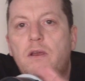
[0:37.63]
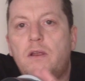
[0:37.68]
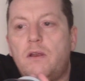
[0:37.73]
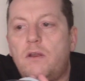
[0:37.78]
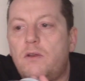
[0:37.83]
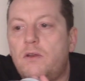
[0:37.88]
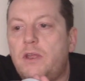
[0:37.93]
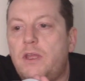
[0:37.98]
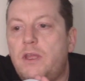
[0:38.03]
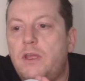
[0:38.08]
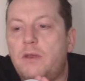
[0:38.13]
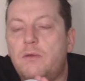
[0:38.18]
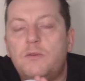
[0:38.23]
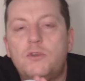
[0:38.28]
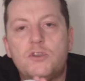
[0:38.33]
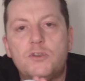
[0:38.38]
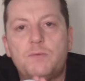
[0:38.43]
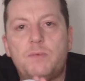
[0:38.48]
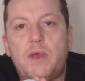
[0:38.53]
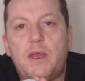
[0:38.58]
along here
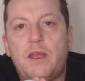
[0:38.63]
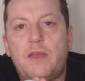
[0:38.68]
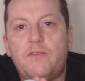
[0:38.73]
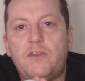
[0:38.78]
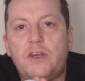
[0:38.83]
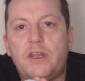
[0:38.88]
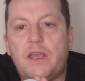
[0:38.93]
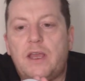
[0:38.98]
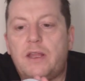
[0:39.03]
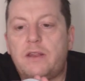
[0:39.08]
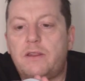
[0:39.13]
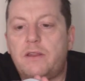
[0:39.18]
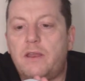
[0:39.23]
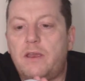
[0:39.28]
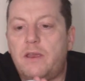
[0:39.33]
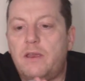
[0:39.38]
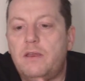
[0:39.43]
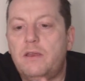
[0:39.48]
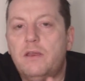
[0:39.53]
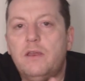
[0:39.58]
just by having your hand
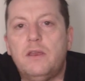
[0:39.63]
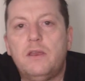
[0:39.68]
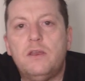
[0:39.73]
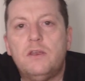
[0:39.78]
there.